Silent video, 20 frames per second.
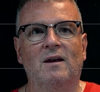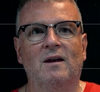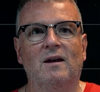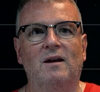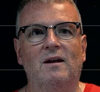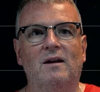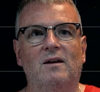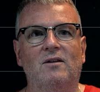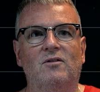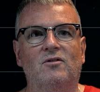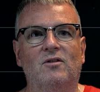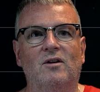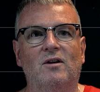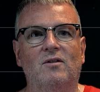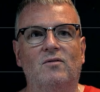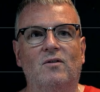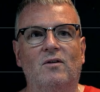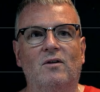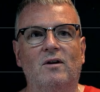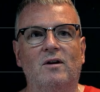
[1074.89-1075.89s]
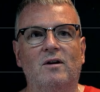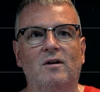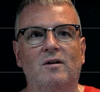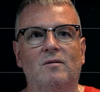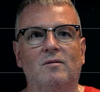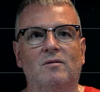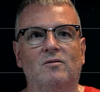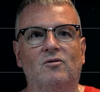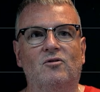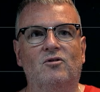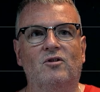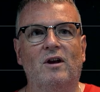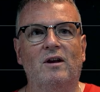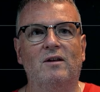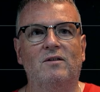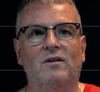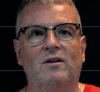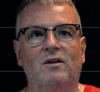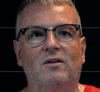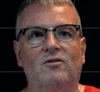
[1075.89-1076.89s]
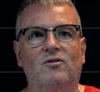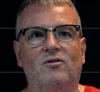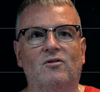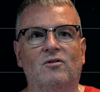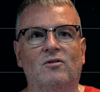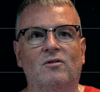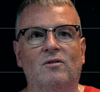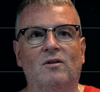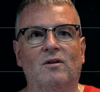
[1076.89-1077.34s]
is if I set this